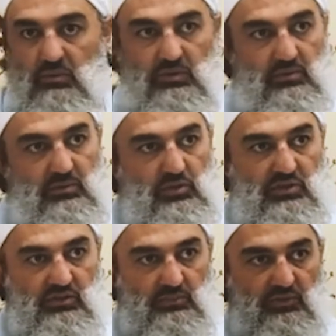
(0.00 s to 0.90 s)
the
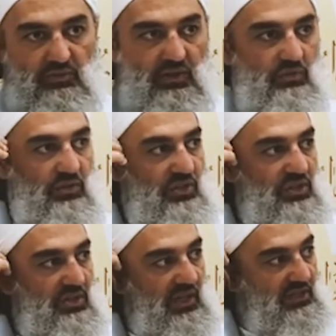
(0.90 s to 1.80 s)
books of the prophetic
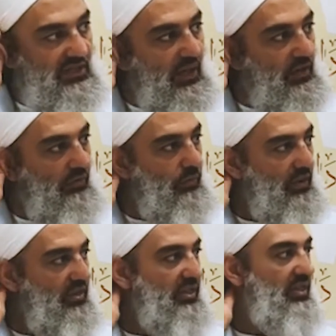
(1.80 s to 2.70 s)
tradition, they start off
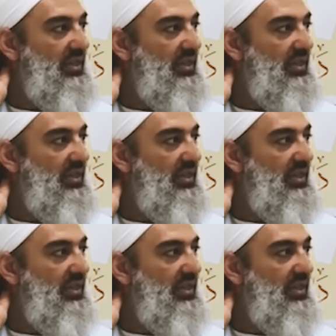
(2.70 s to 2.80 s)
with